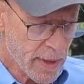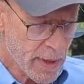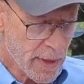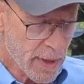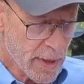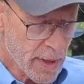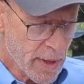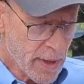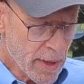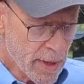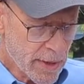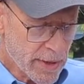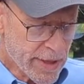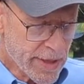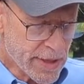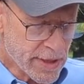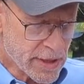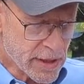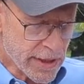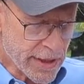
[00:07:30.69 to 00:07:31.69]

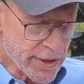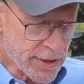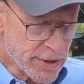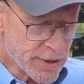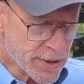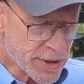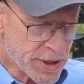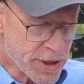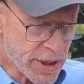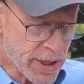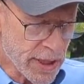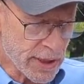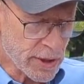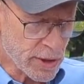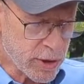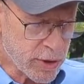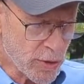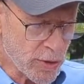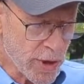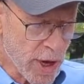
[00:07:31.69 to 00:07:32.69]
advocacy for working
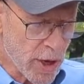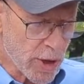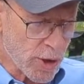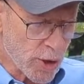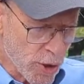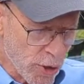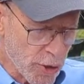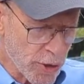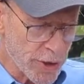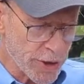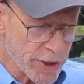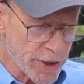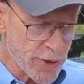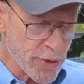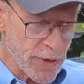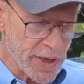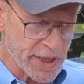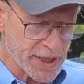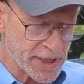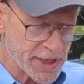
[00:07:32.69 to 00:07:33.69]
people.
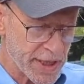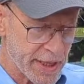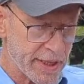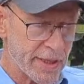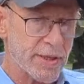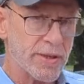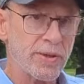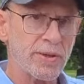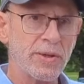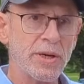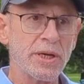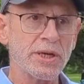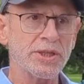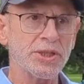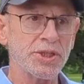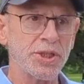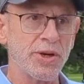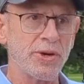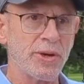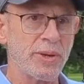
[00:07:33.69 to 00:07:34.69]
These
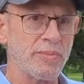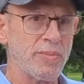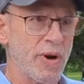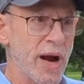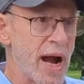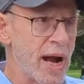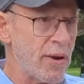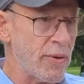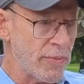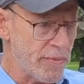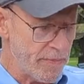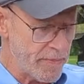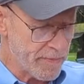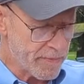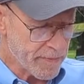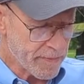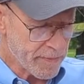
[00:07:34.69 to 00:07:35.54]
leaders include our